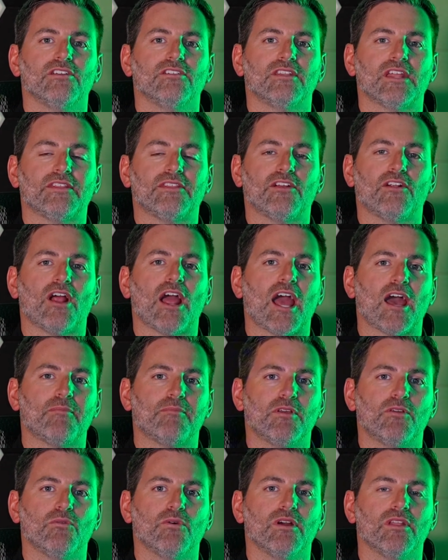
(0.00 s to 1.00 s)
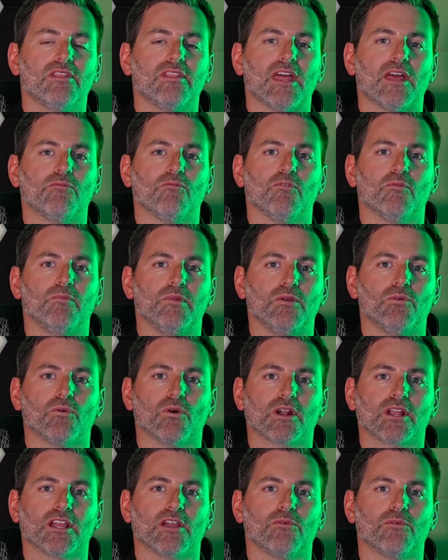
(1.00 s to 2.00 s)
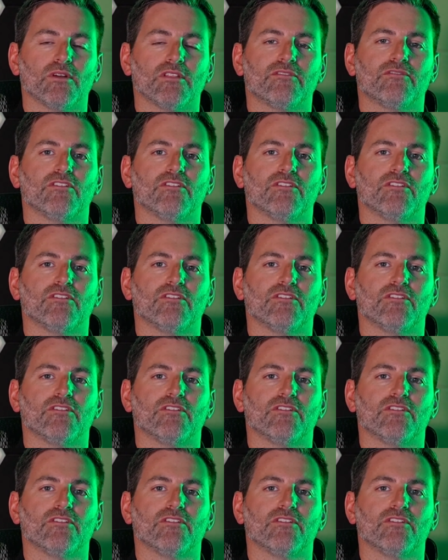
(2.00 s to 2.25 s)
that they're happy with and will be working with